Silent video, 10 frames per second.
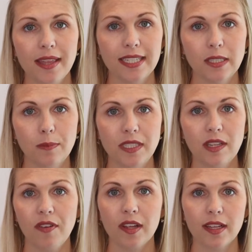that
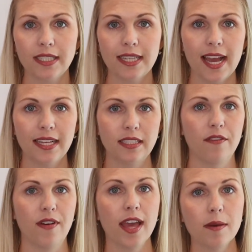specifically says,
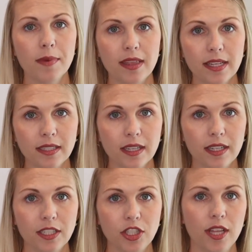if I am in this
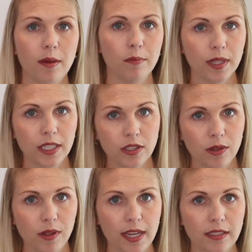condition, then please
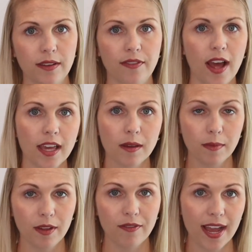do this. If I
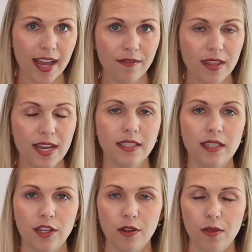have this,
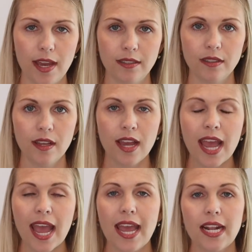then do this.
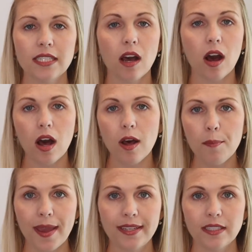It is
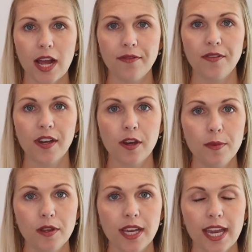all based off of a
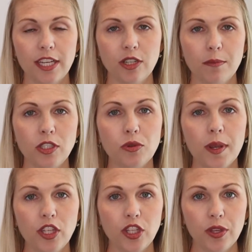communication
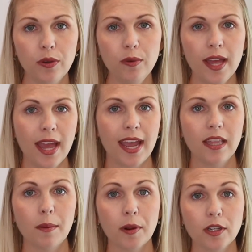between you
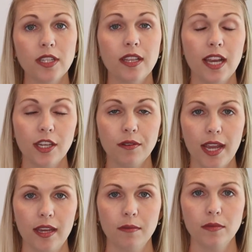and the person that you
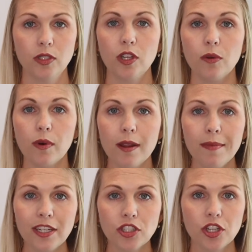name. So you want to
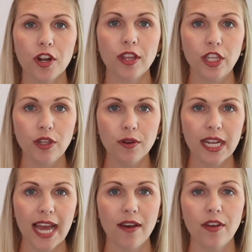make sure that you
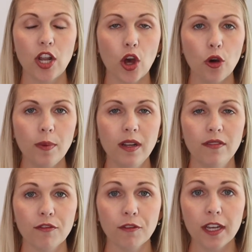can have an open
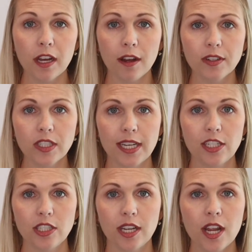and free
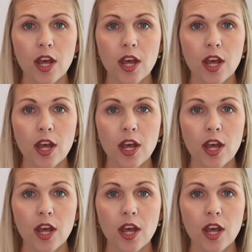conversation